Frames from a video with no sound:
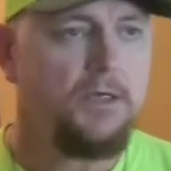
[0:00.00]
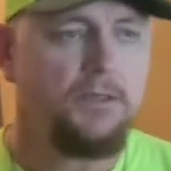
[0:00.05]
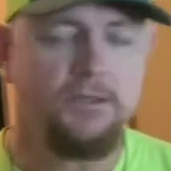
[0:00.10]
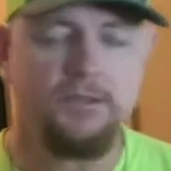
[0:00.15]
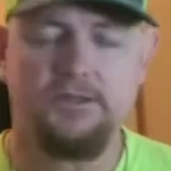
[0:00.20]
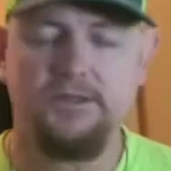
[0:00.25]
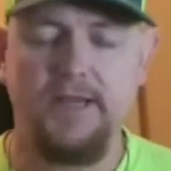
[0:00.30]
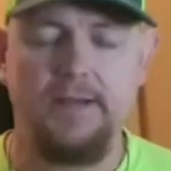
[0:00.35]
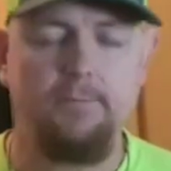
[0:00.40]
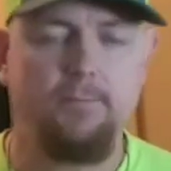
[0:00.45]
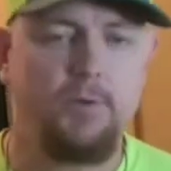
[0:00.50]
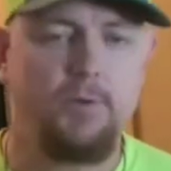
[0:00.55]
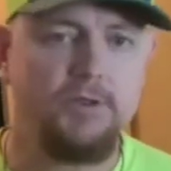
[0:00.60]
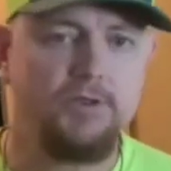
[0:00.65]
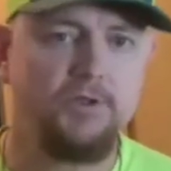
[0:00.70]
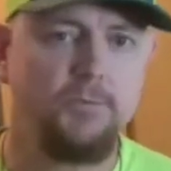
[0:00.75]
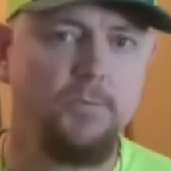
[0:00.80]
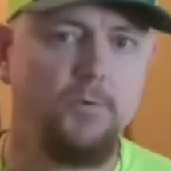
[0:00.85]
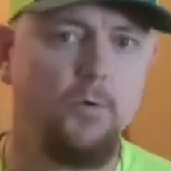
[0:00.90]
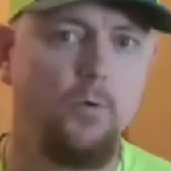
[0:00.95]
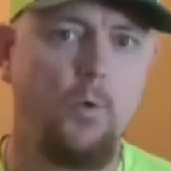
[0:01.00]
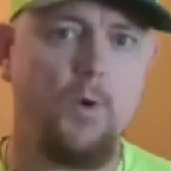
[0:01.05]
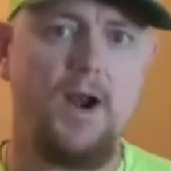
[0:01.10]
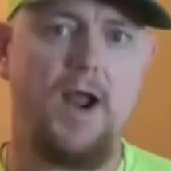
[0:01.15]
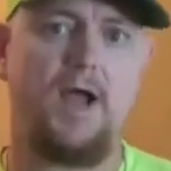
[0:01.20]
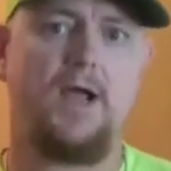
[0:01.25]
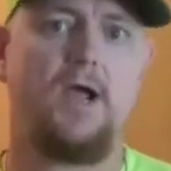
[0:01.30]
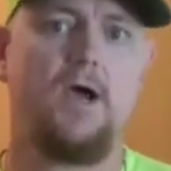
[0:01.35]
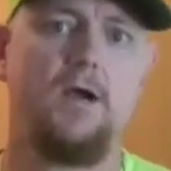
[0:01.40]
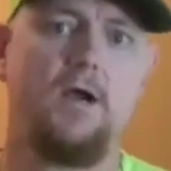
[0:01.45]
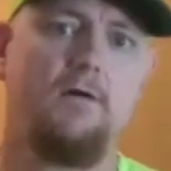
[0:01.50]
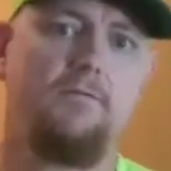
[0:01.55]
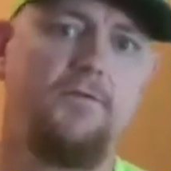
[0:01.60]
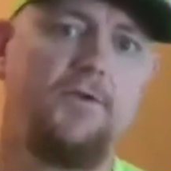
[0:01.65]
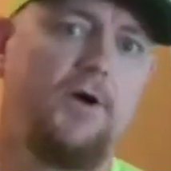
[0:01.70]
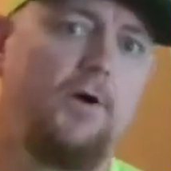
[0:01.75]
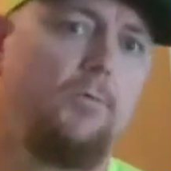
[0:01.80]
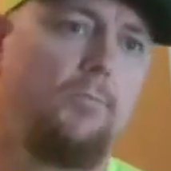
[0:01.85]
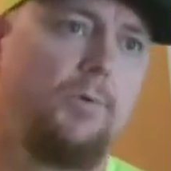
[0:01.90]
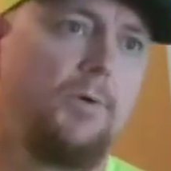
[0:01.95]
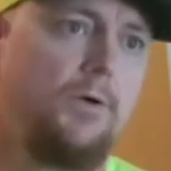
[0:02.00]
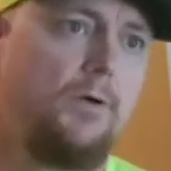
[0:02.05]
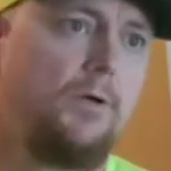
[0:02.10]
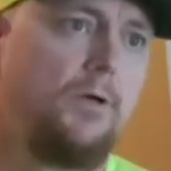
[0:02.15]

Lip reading: The same principle when I got off dope.